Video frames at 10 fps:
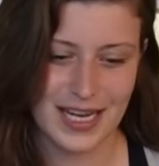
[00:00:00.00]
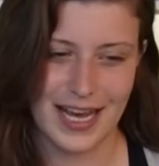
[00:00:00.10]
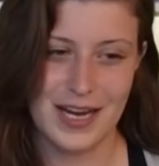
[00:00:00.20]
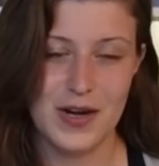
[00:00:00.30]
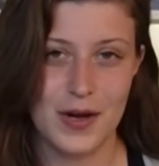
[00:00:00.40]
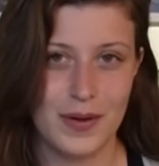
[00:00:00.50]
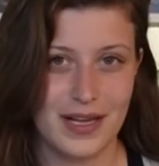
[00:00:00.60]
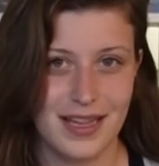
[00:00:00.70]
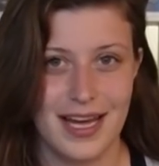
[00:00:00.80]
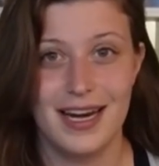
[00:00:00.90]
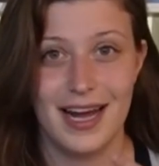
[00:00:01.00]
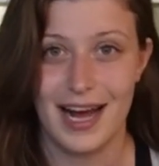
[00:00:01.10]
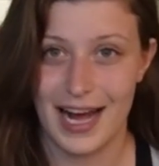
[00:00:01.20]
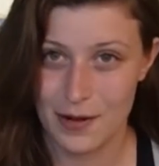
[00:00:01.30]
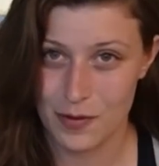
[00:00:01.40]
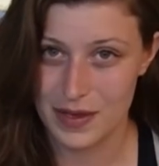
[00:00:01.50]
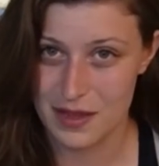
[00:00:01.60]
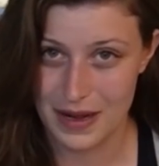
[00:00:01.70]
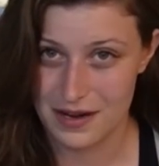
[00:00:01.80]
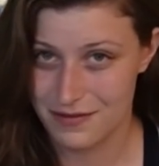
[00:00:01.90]
and knowing that I will be
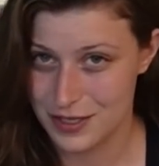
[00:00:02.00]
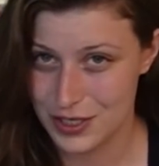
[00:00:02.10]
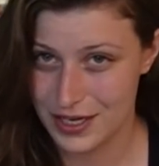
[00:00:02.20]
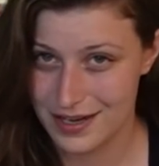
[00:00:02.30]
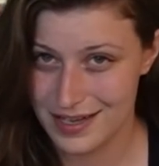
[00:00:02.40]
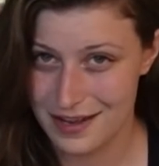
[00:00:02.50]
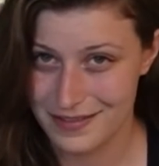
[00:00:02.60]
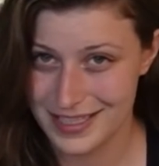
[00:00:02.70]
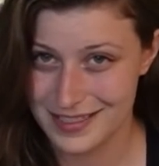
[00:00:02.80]
the beneficiary of it.